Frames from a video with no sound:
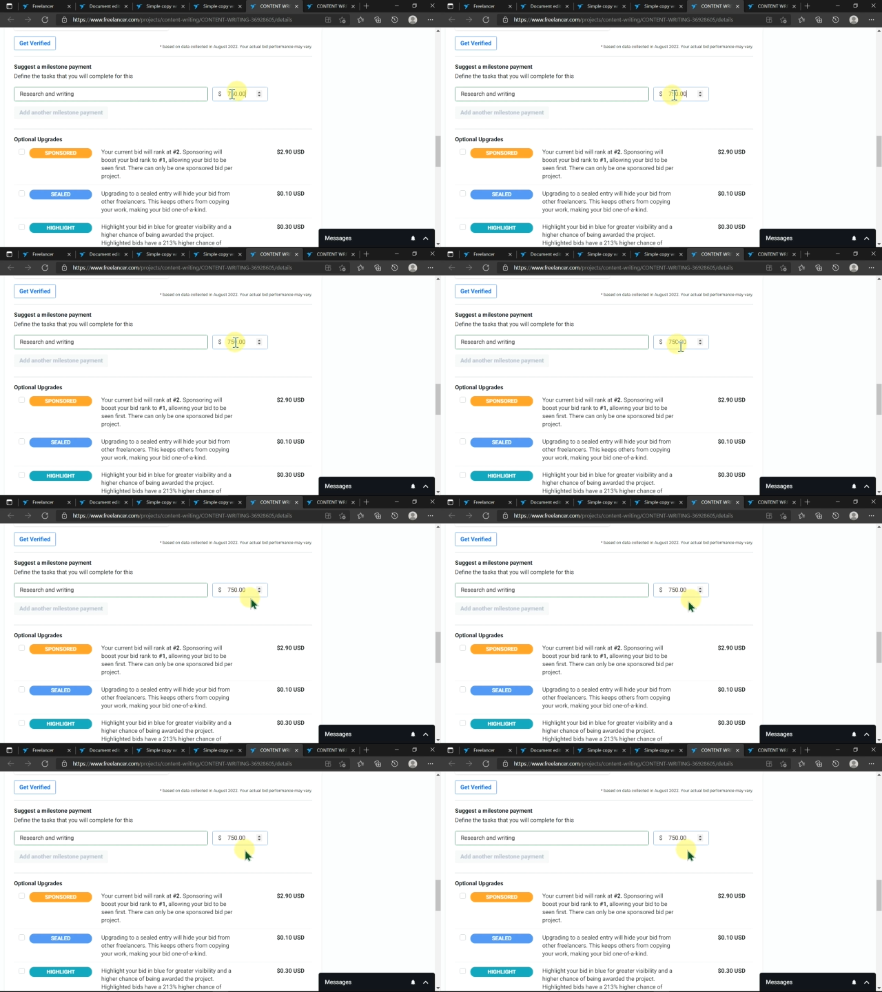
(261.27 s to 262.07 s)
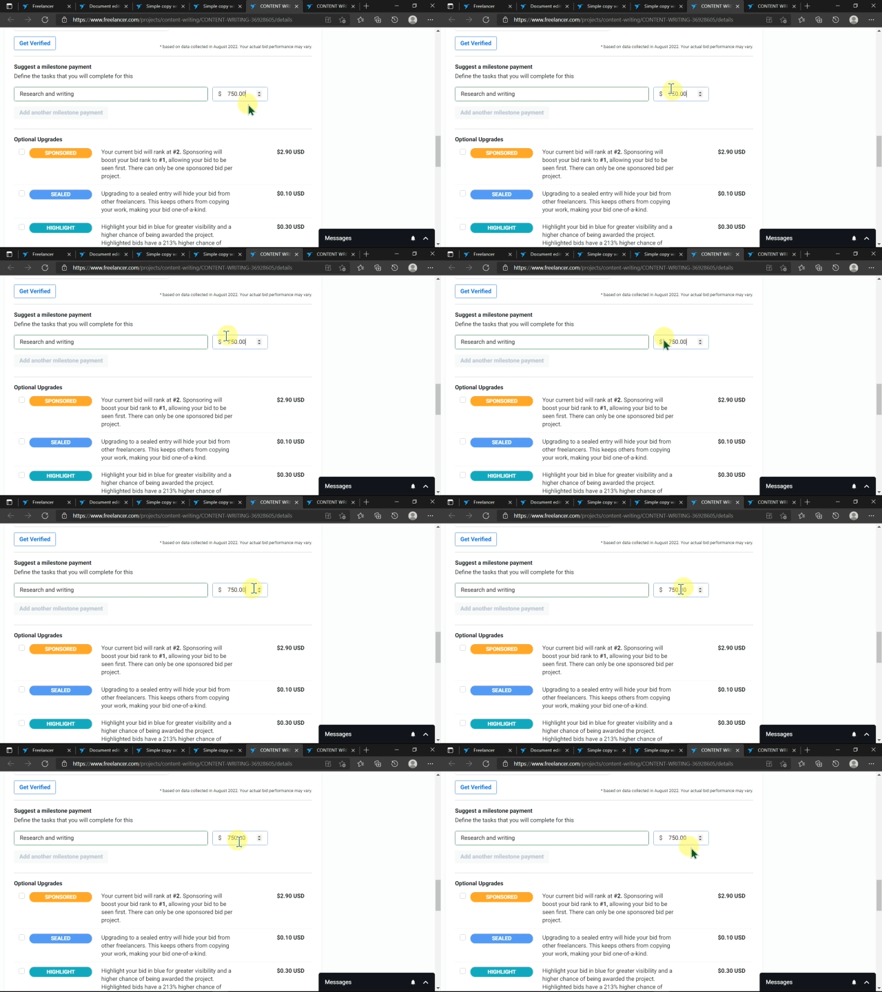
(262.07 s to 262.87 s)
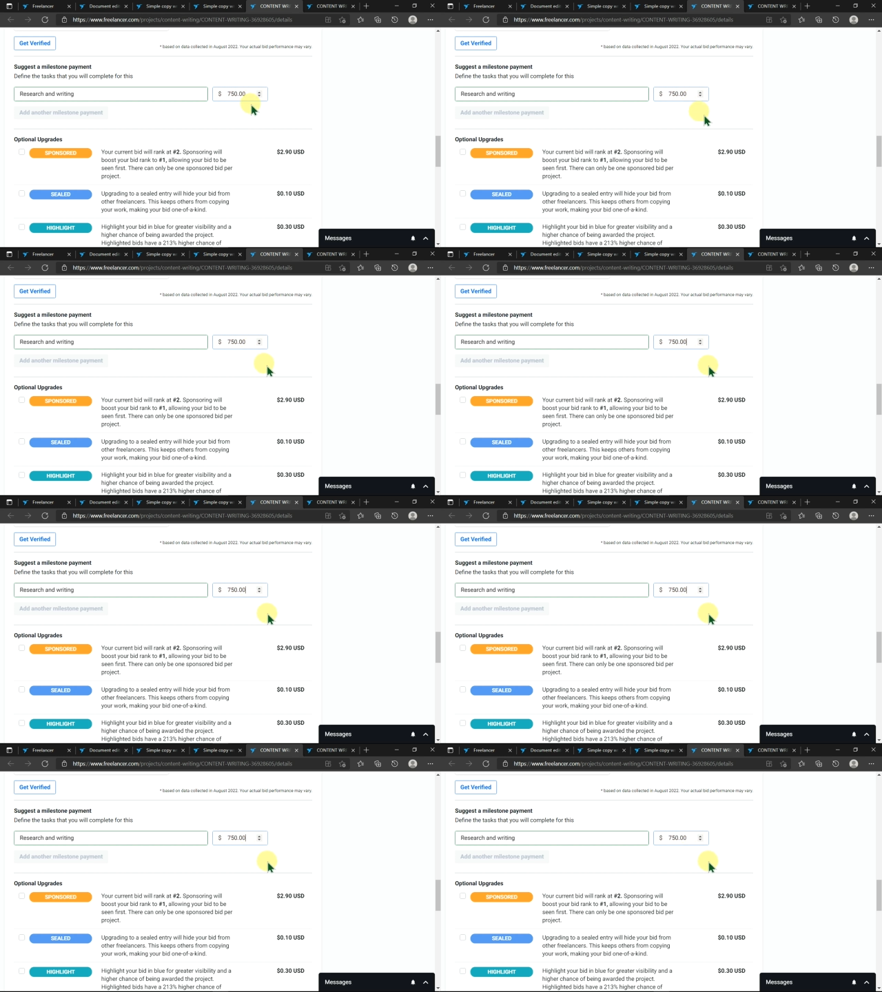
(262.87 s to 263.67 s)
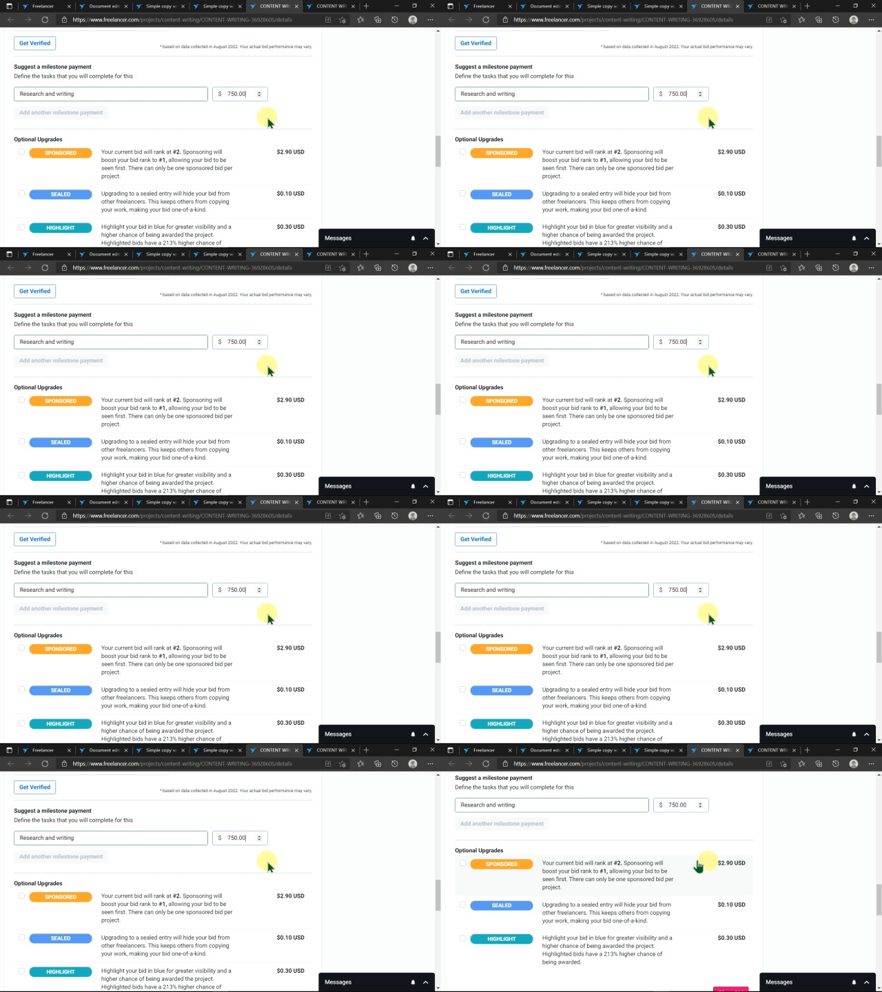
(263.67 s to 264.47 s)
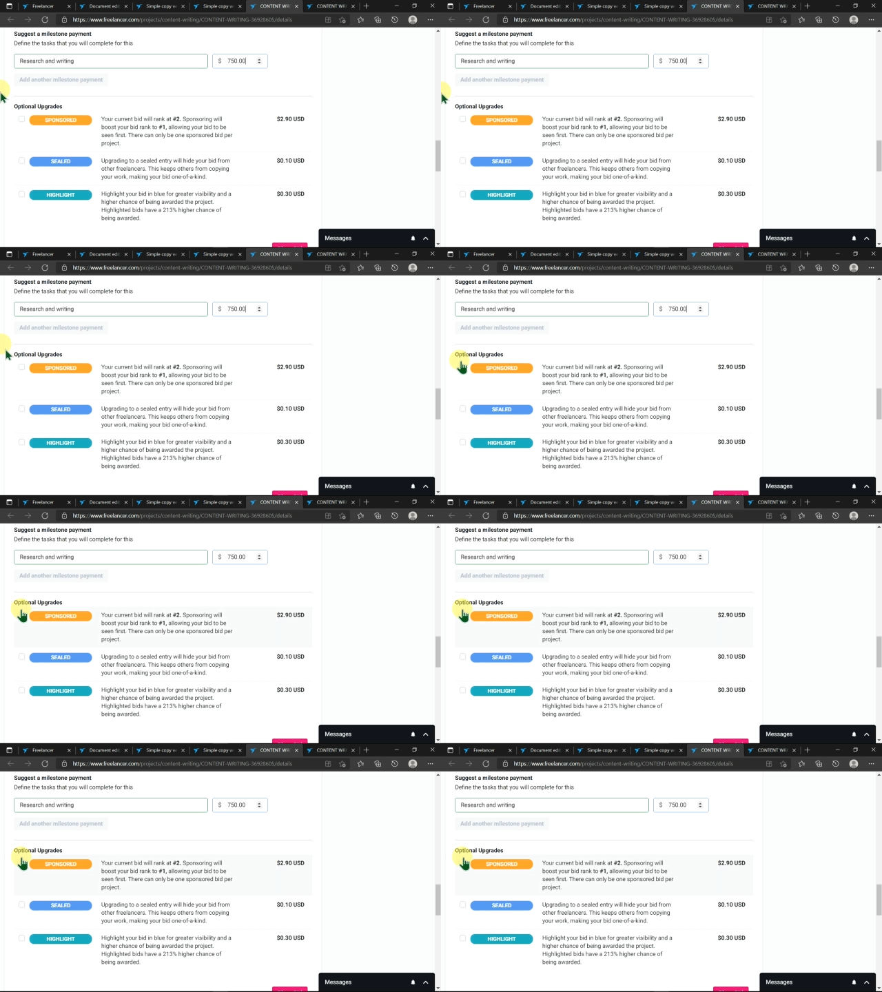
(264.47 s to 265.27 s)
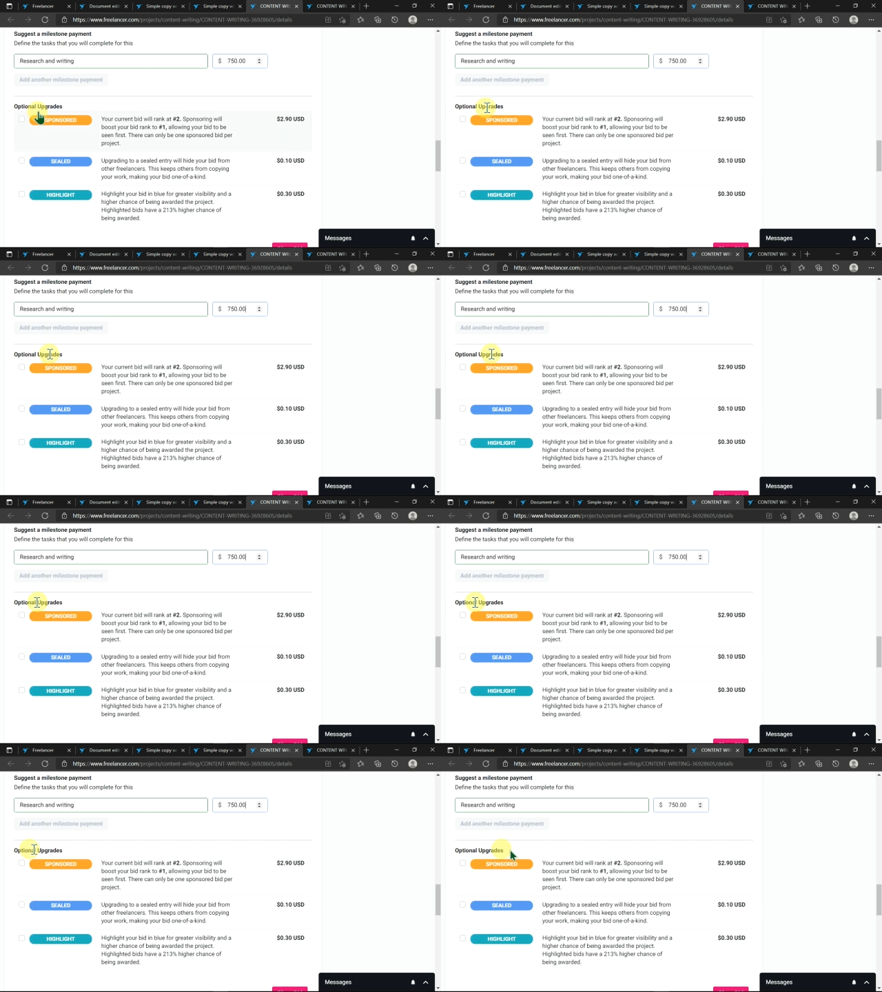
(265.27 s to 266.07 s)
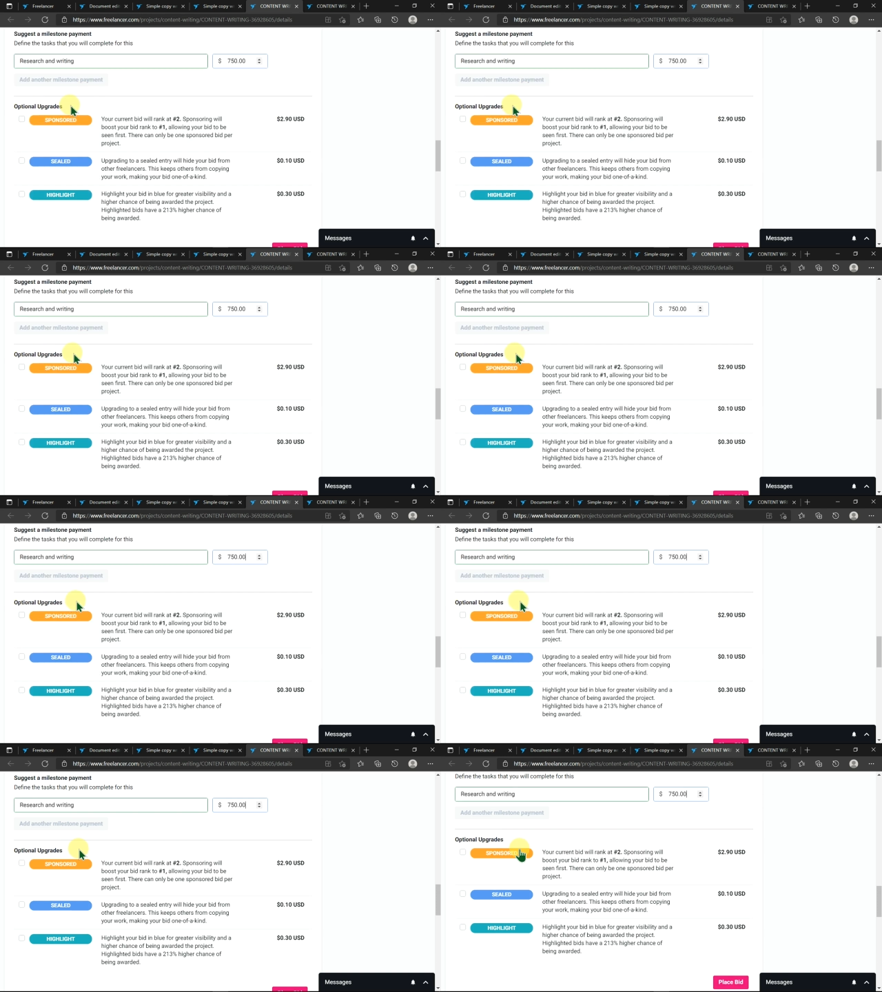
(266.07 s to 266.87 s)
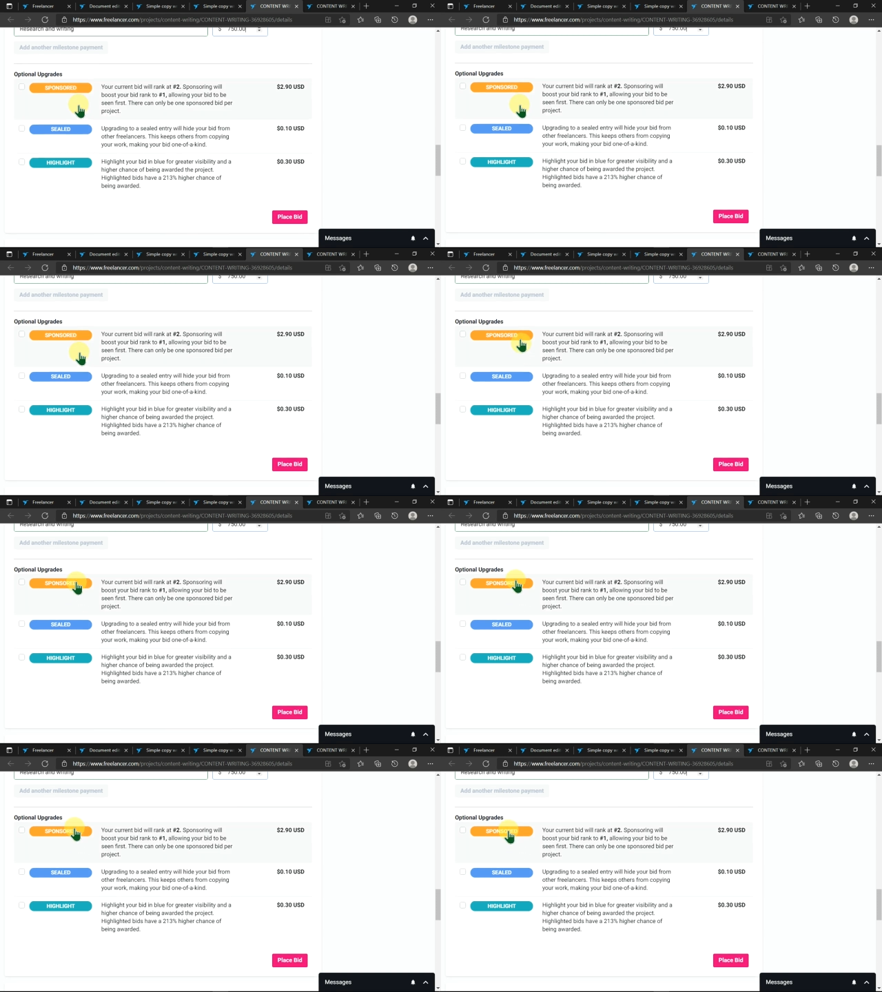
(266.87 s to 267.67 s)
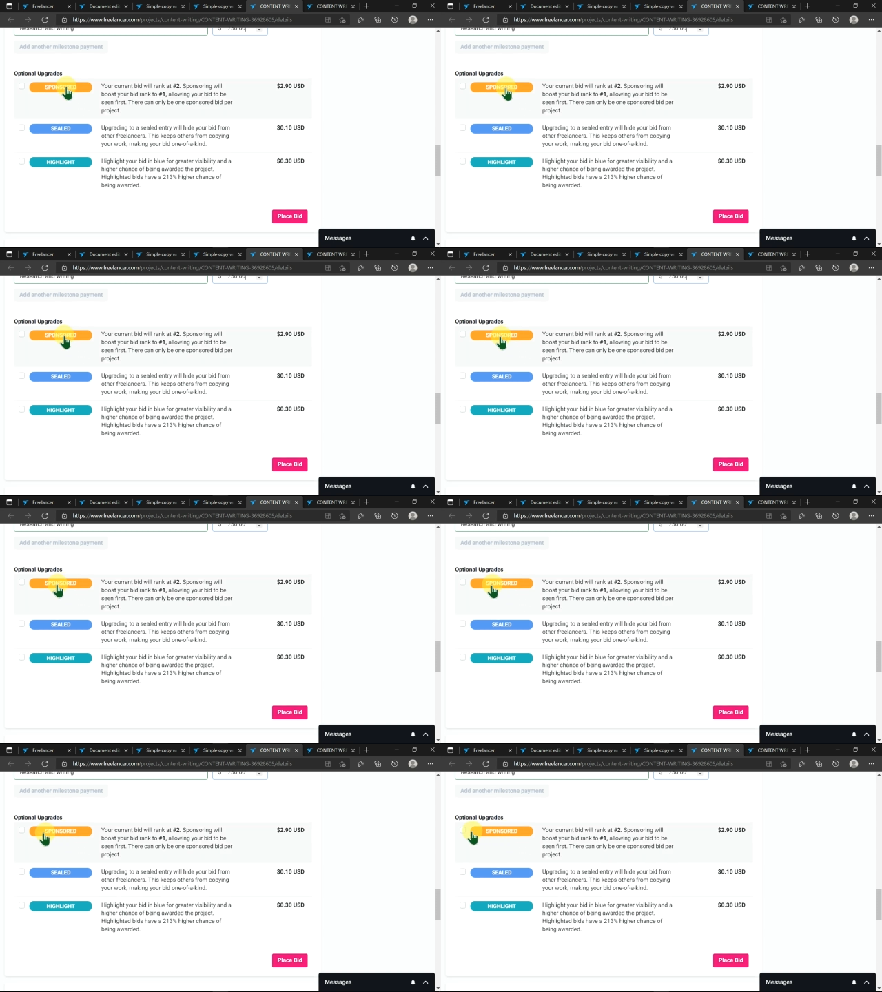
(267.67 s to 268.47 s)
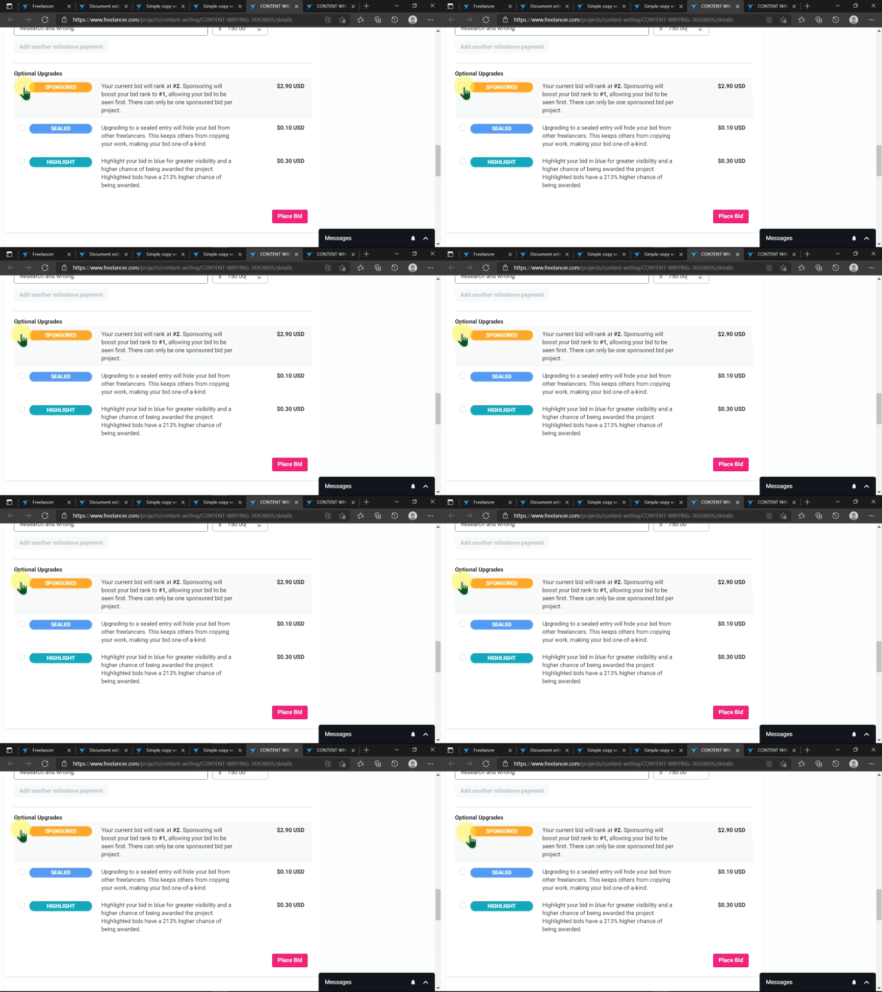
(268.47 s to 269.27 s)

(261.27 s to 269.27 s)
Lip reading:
Nobody's mouth can be seen.